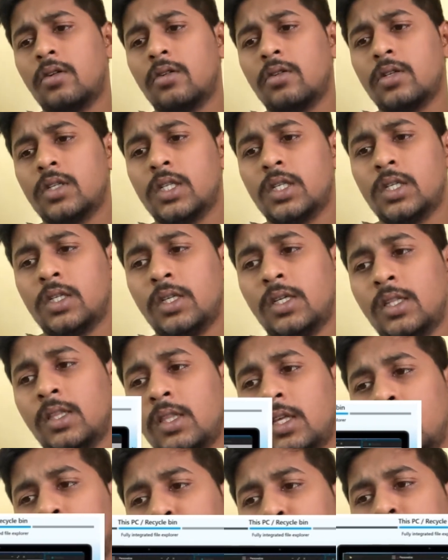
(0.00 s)

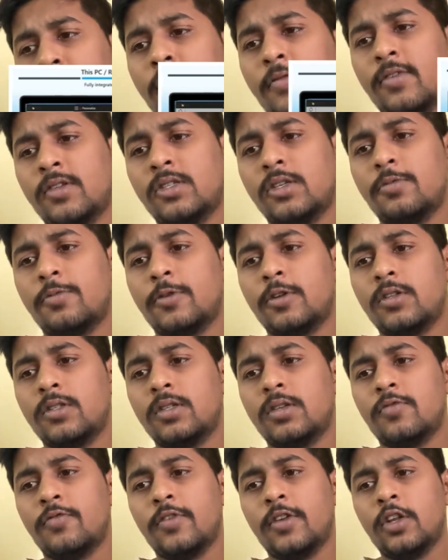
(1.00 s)
In that privacy
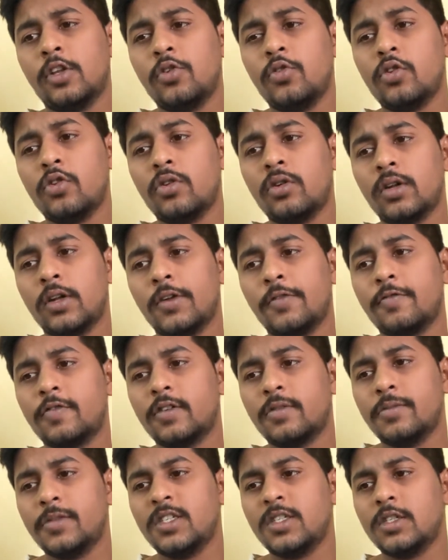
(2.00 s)
policy, will your
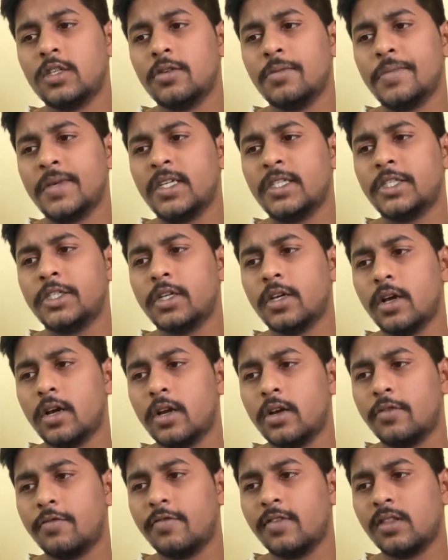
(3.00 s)
information be
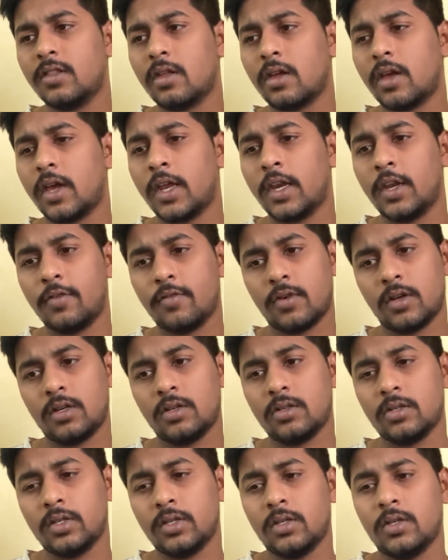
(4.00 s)
shared with anyone?
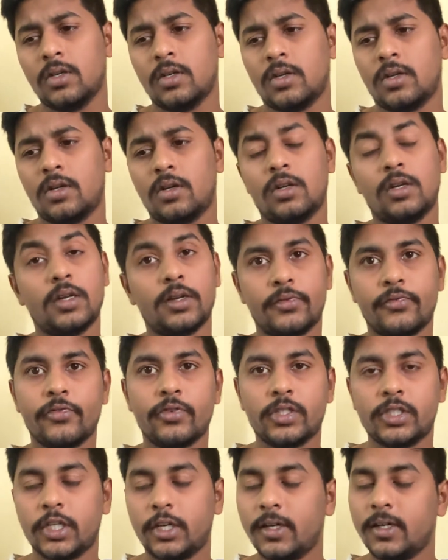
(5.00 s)
Let
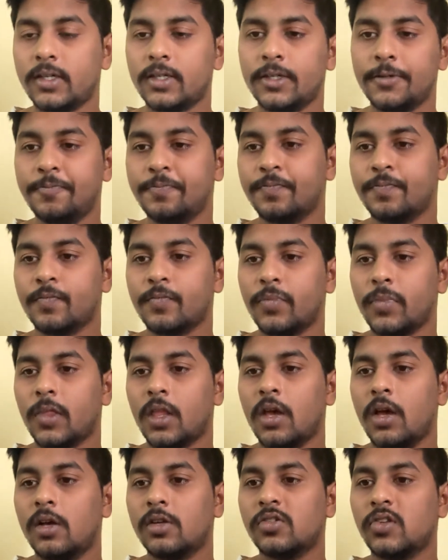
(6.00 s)
me check.
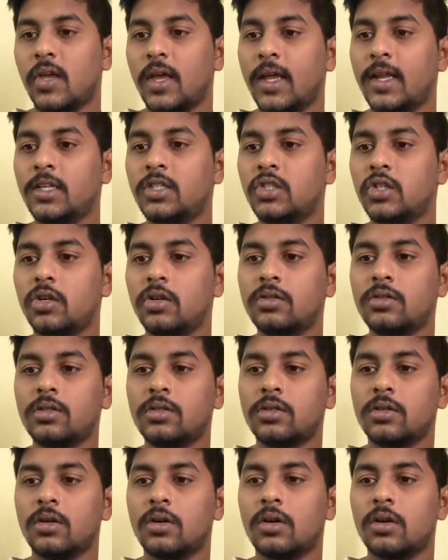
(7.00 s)
So in
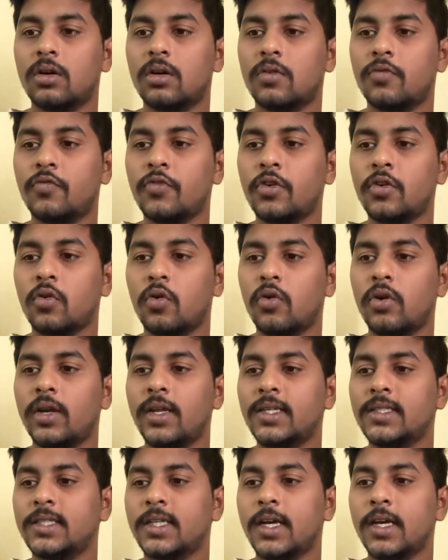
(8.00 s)
short, we
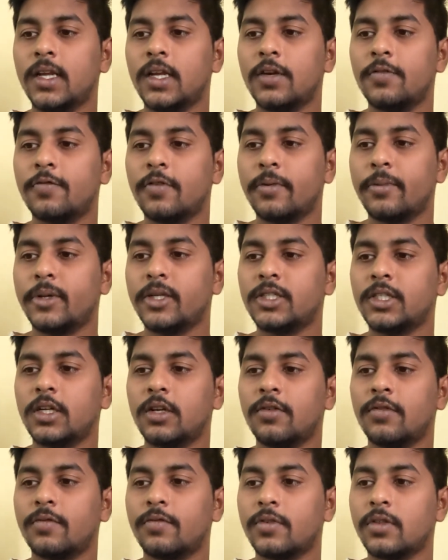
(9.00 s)
only share
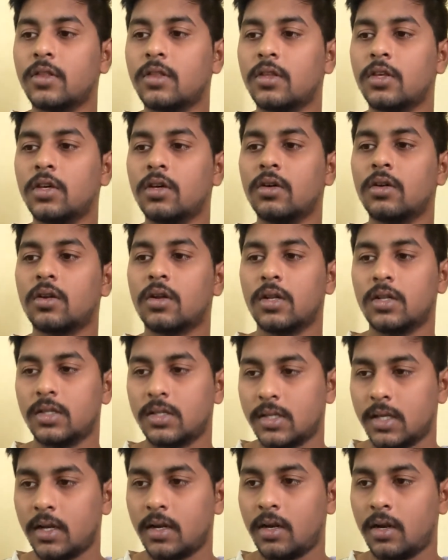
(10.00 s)
information with your
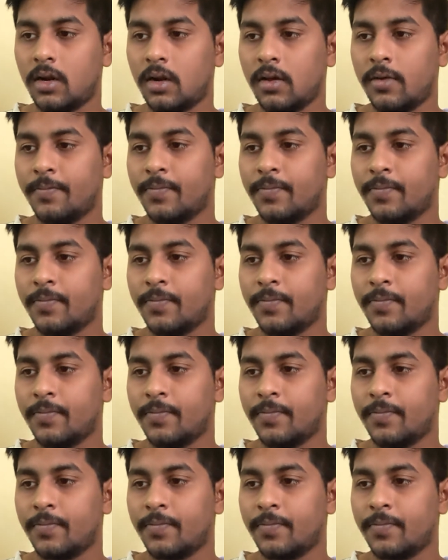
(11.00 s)
consent